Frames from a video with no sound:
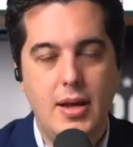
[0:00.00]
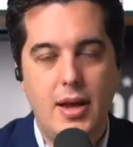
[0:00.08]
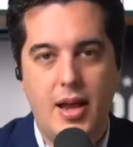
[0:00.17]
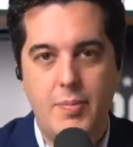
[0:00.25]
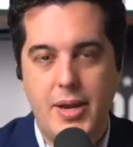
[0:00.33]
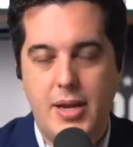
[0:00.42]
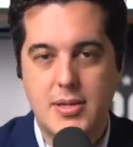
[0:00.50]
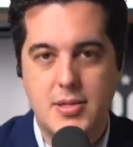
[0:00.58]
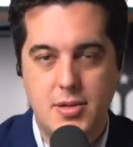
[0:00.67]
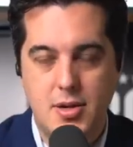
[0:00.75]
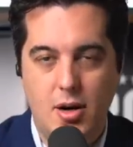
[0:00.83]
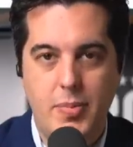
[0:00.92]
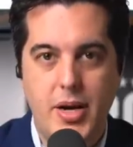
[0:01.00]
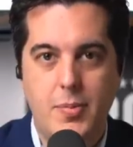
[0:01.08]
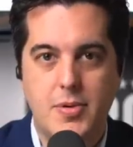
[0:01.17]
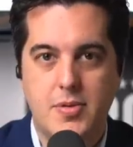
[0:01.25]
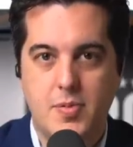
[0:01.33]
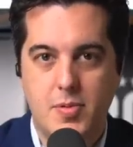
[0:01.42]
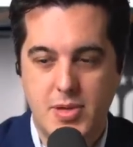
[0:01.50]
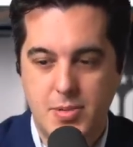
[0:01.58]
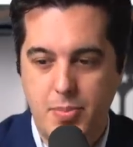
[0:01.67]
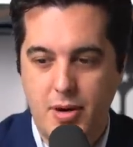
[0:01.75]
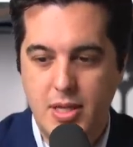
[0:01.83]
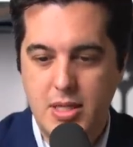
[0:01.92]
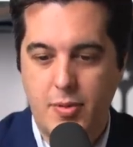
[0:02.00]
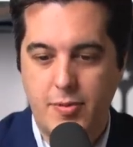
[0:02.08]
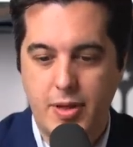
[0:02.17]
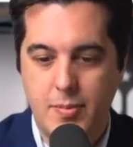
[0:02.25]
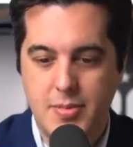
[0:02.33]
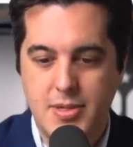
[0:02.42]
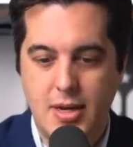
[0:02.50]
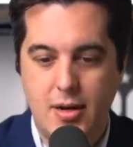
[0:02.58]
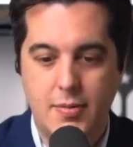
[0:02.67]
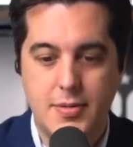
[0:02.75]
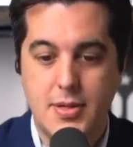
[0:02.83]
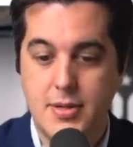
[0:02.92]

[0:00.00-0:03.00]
And because nobody was responsible for themselves,